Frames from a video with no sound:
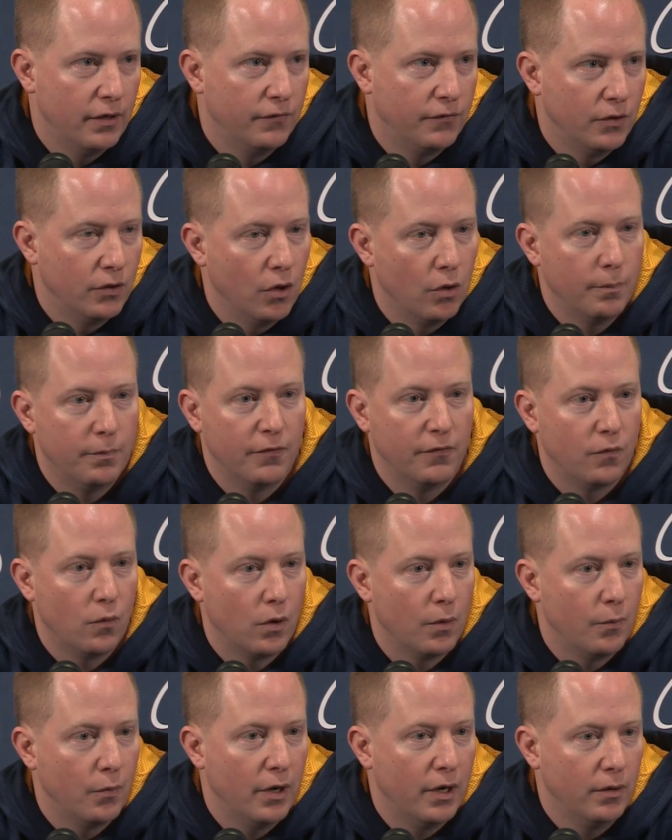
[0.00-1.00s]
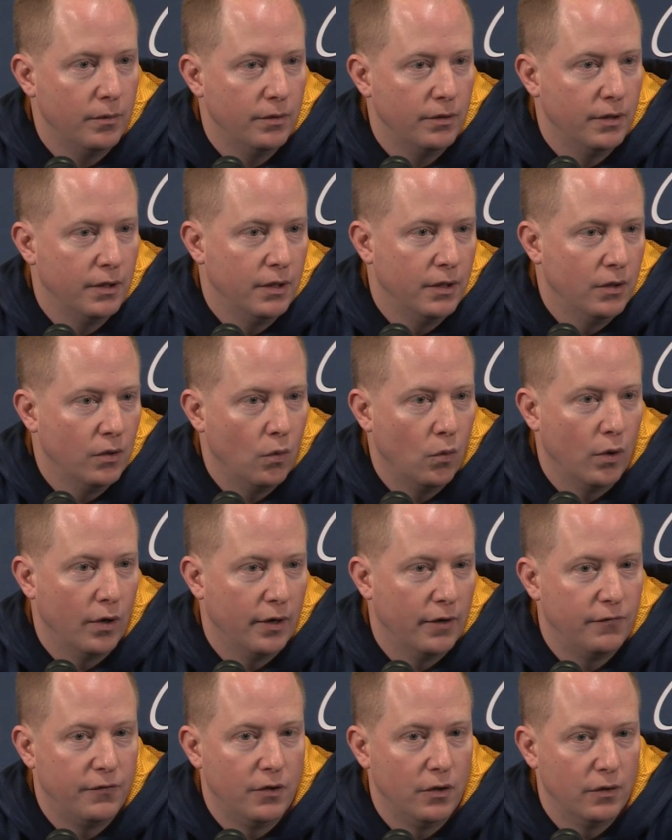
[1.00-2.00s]
If you don't perform well, or
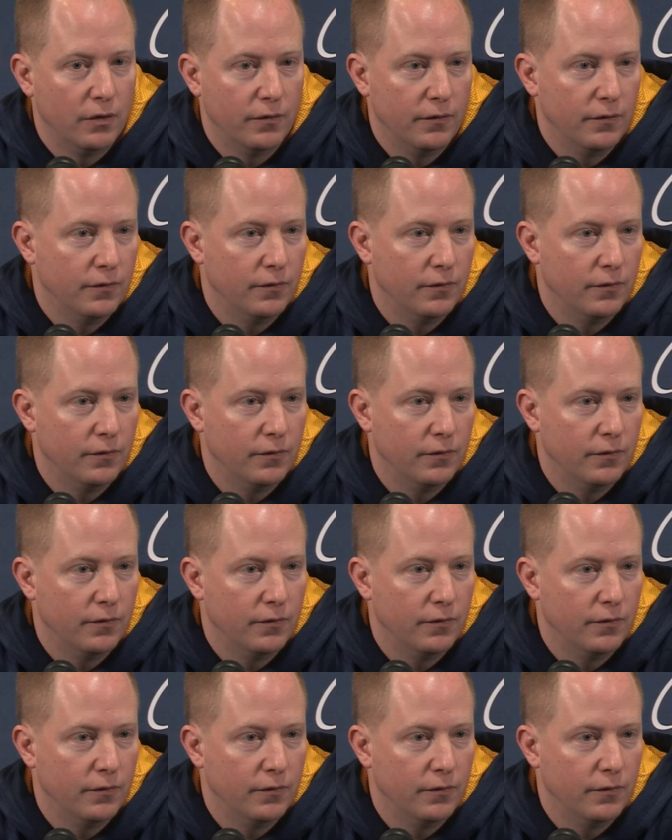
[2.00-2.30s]
if you